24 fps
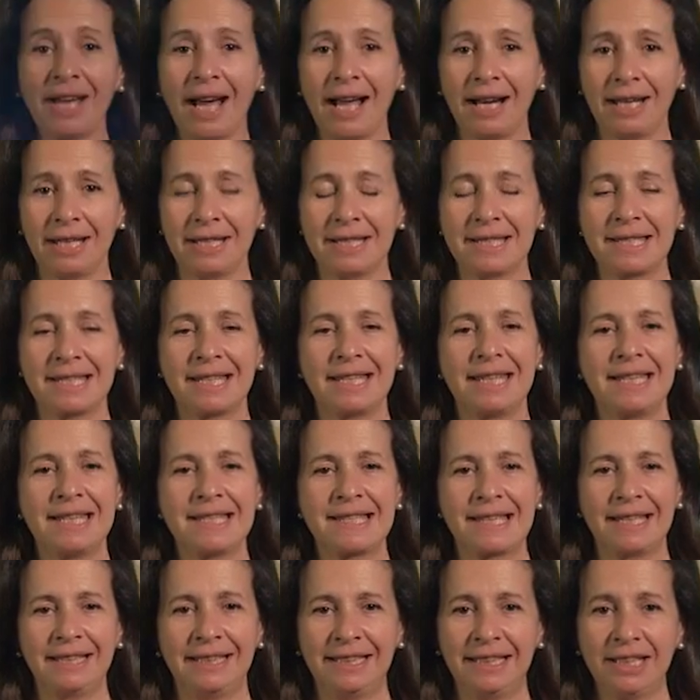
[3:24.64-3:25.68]
Talents
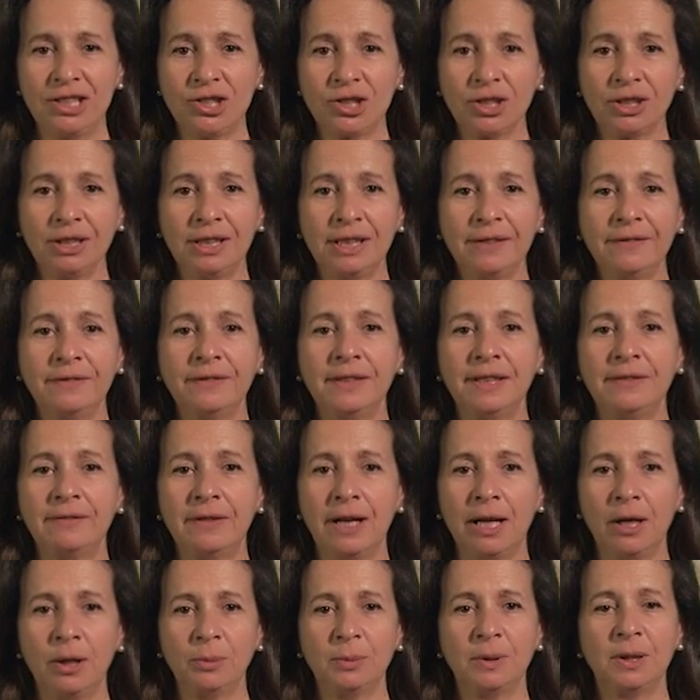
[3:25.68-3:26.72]
is an initiative
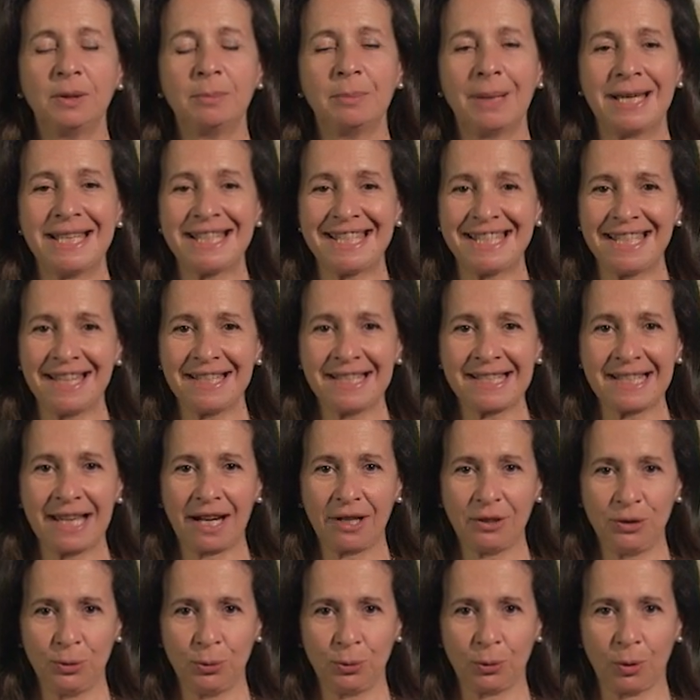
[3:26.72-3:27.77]
developed by
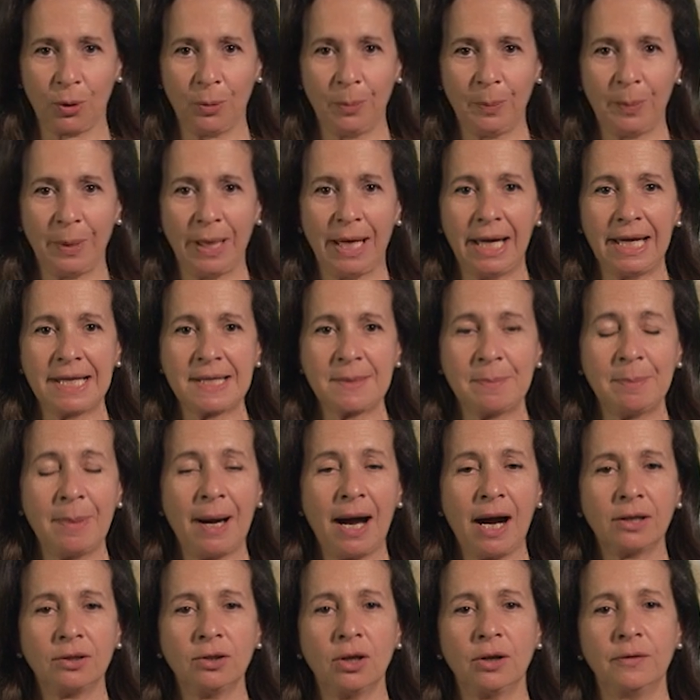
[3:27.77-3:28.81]
CSR Europe as
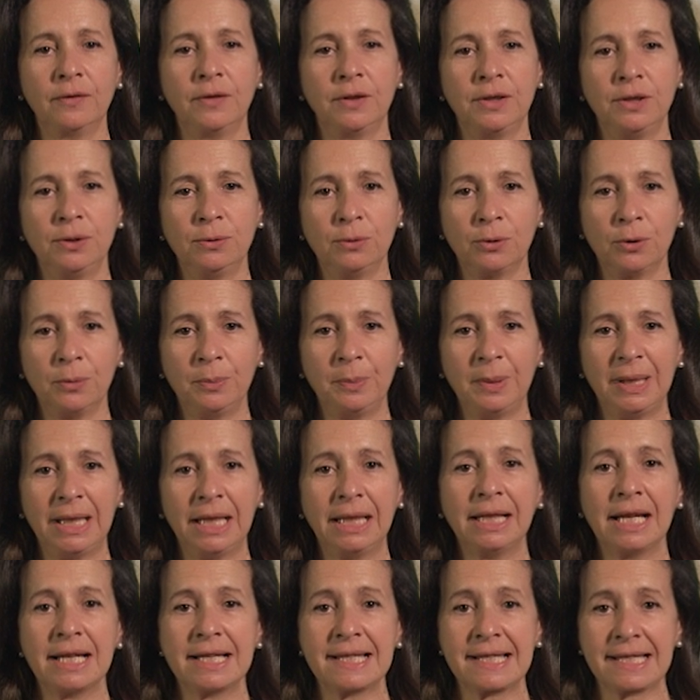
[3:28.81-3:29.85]
part of the
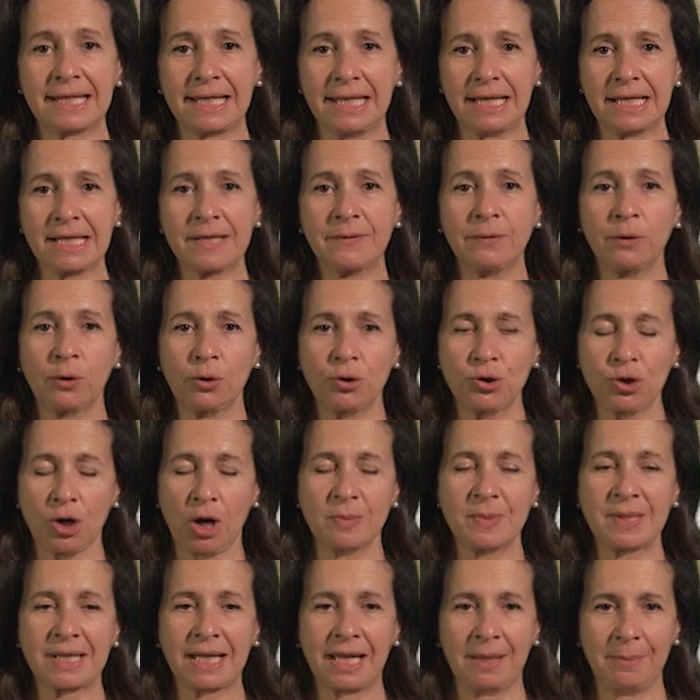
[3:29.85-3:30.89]
European Skills for
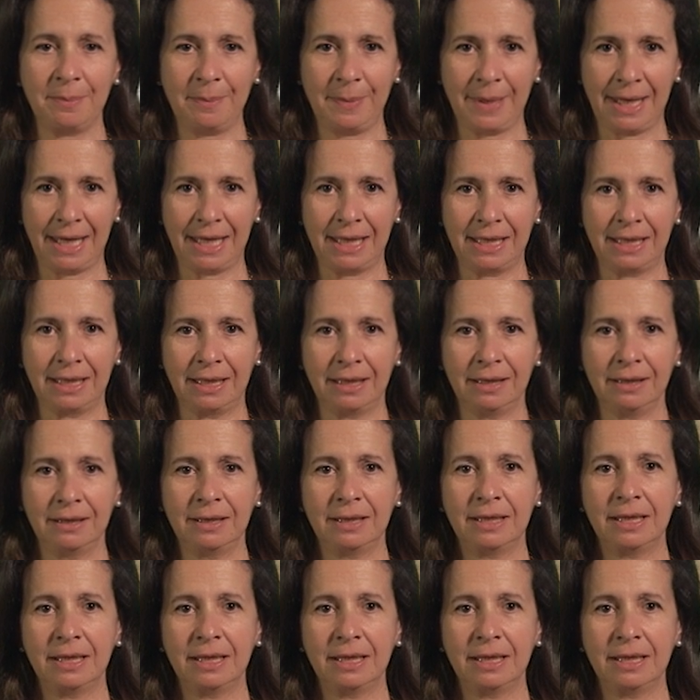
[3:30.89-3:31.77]
Jobs campaign.